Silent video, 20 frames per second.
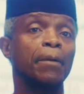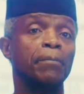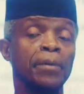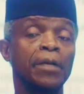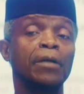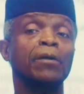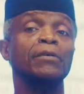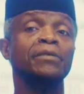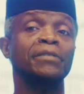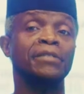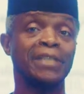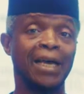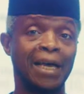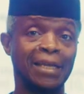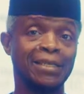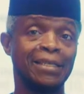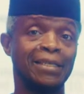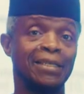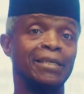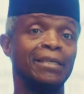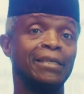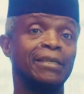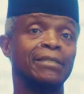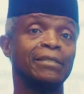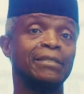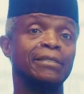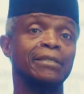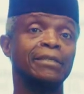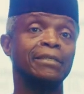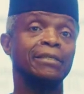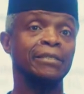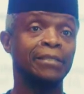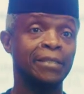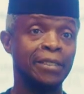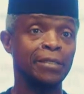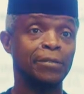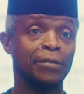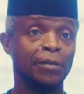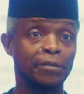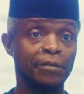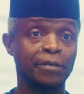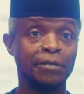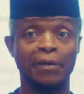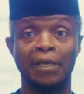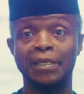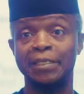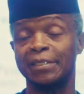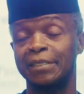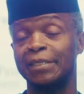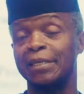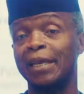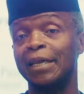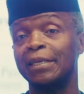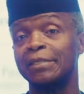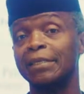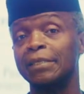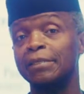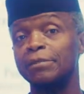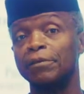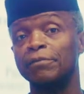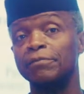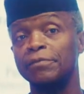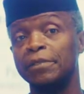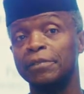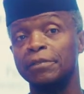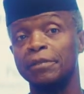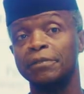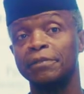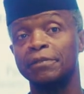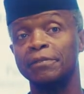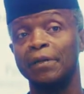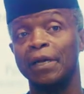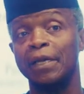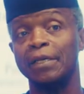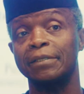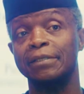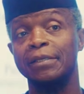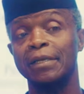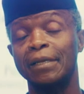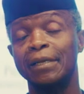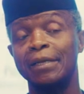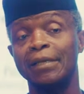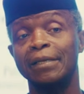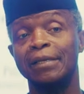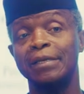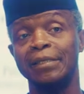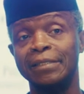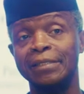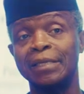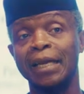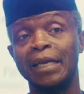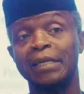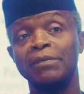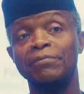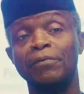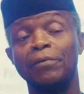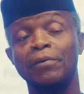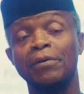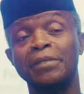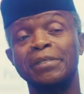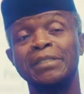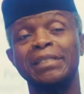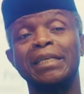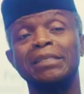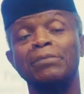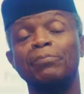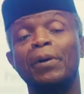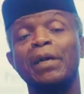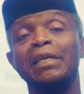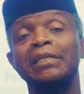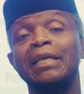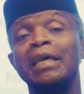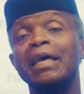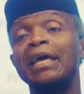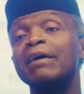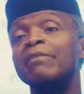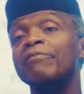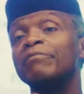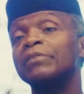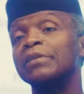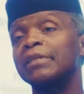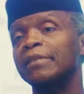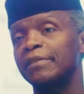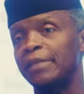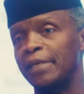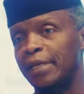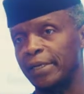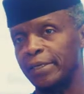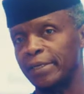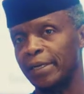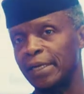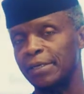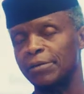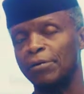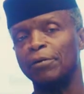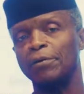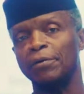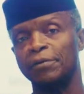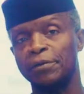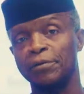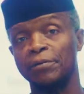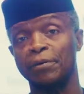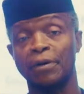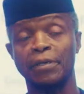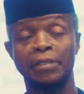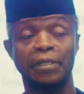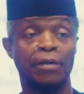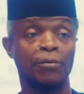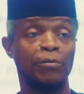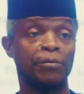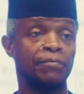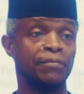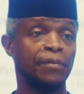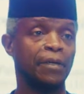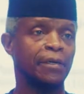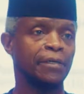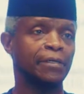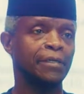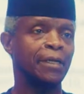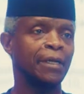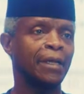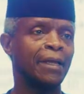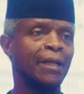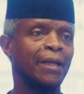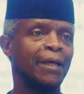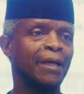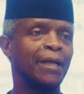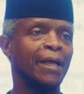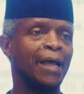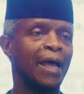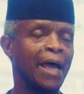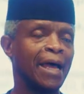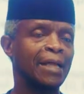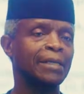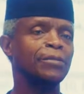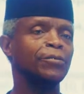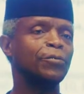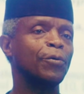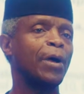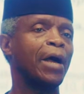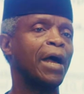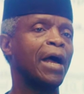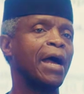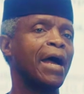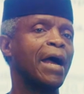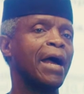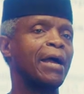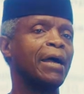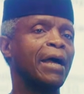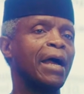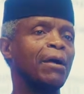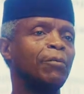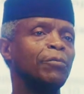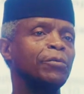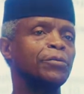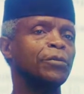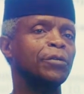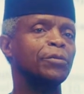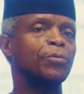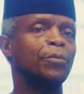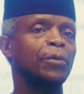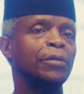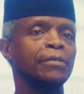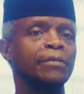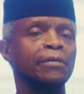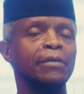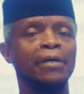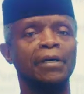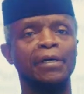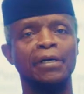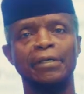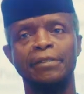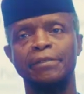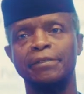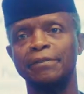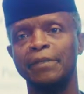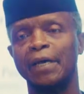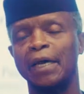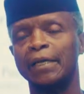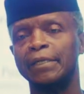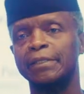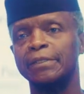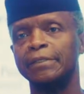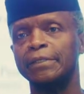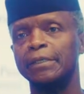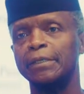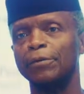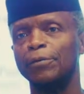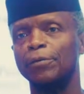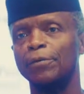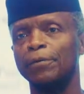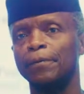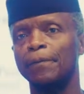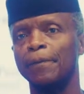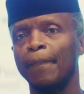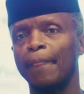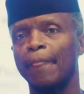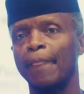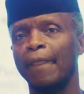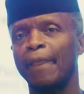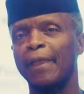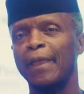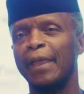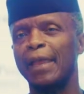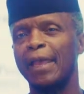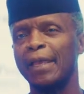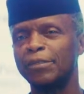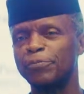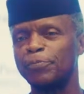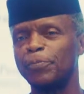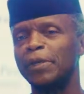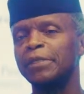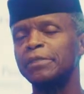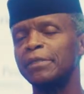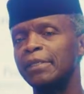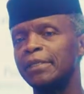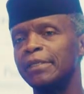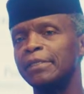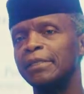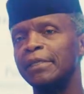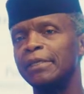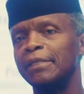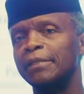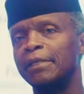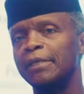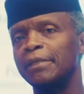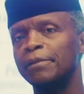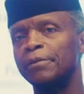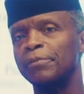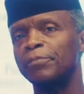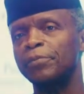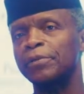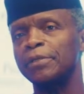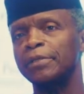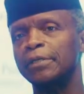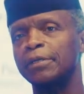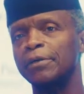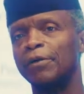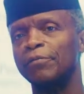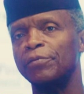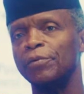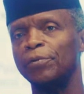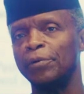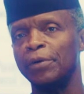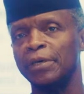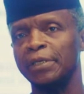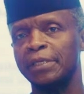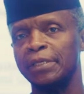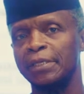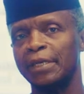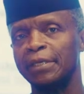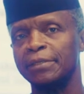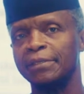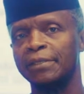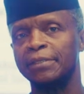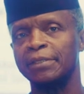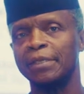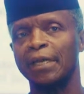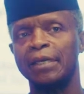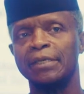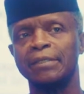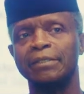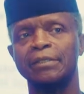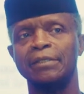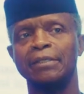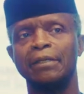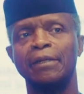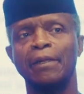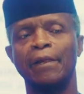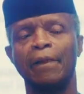because that is Jesus Christ, the essence of Jesus Christ. He died for us despite everything and all the wrong that we've done. And so I would just want to urge that, you know, especially in the preaching of the word in our society,